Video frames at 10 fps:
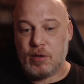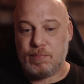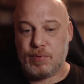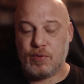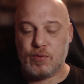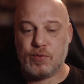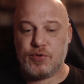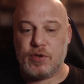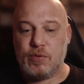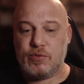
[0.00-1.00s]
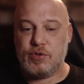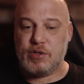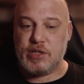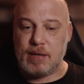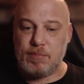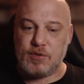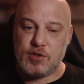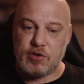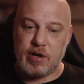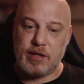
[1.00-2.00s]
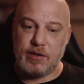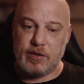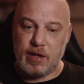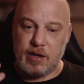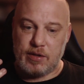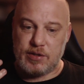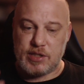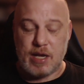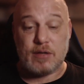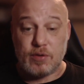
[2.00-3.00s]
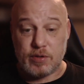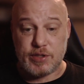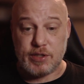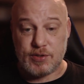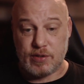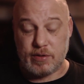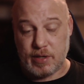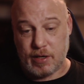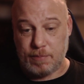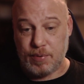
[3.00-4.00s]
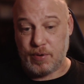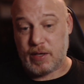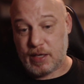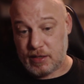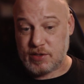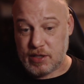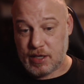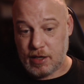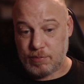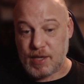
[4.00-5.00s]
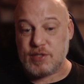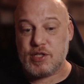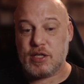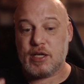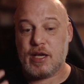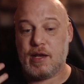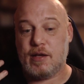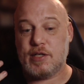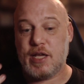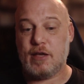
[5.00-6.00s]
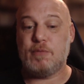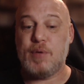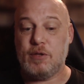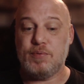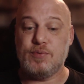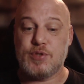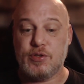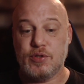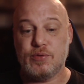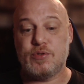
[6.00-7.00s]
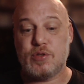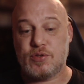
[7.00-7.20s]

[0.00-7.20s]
but also to demonstrate their technologies that they are putting into the game engine and getting people to use the